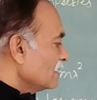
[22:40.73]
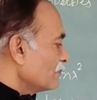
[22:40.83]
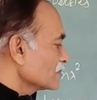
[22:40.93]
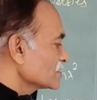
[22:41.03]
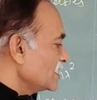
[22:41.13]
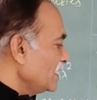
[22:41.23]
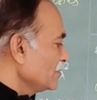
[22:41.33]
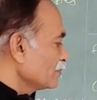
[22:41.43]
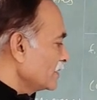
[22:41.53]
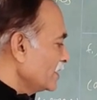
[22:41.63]
Therefore, C
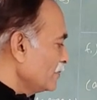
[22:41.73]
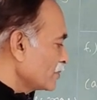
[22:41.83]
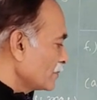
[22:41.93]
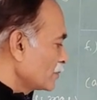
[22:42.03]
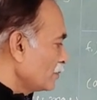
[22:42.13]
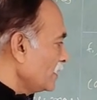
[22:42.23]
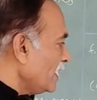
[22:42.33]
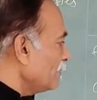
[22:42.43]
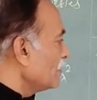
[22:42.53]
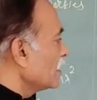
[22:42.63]
into under root of
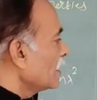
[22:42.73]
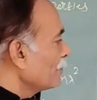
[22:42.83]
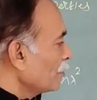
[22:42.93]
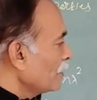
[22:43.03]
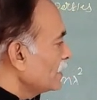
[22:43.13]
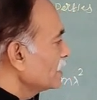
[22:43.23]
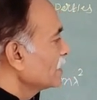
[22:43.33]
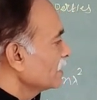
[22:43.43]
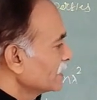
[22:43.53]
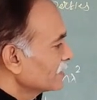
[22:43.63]
2m upon.